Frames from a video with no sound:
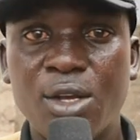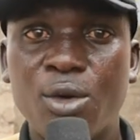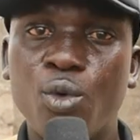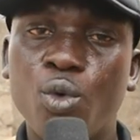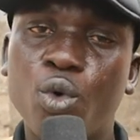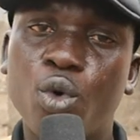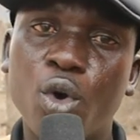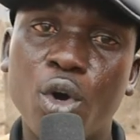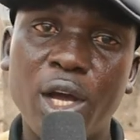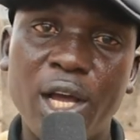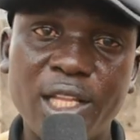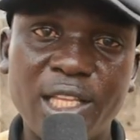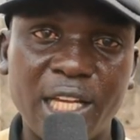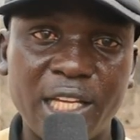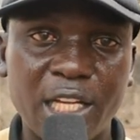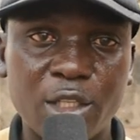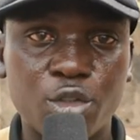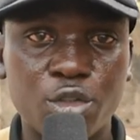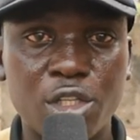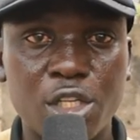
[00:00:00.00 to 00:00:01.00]
We go end
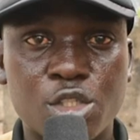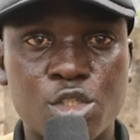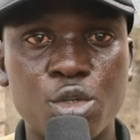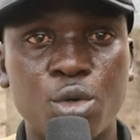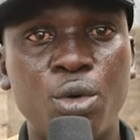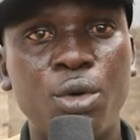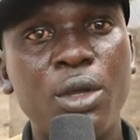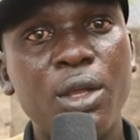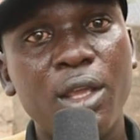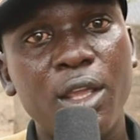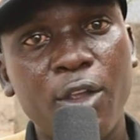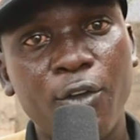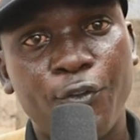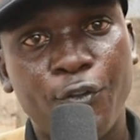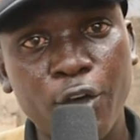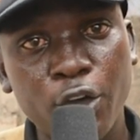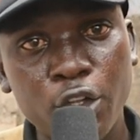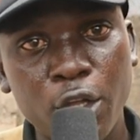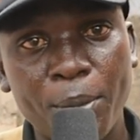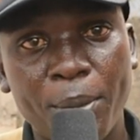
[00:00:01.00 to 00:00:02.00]
here today. So, a
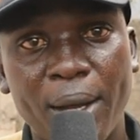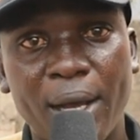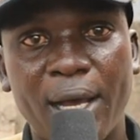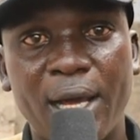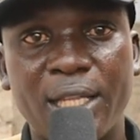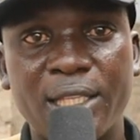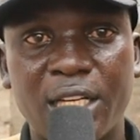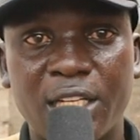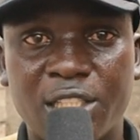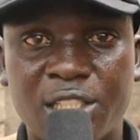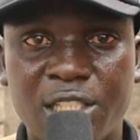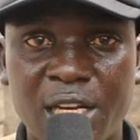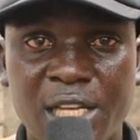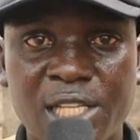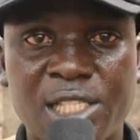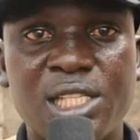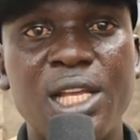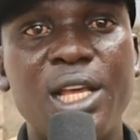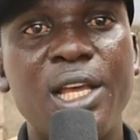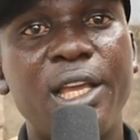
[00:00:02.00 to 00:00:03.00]
phone number and
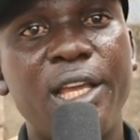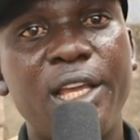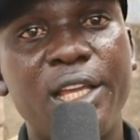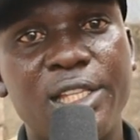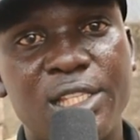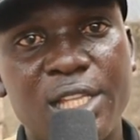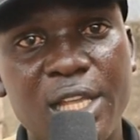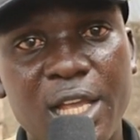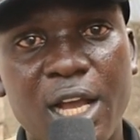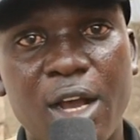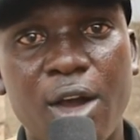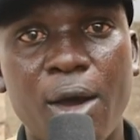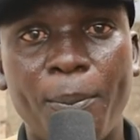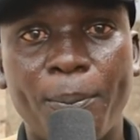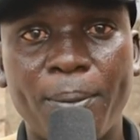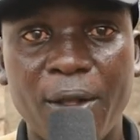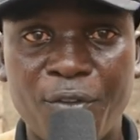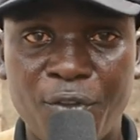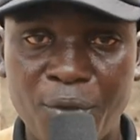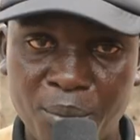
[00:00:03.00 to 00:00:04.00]
address is there our
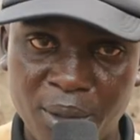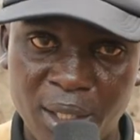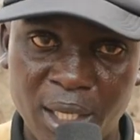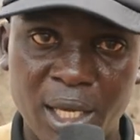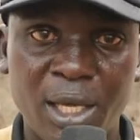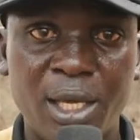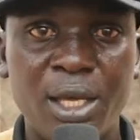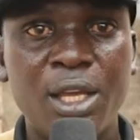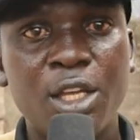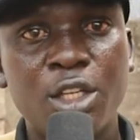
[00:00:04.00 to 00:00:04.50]
platform here.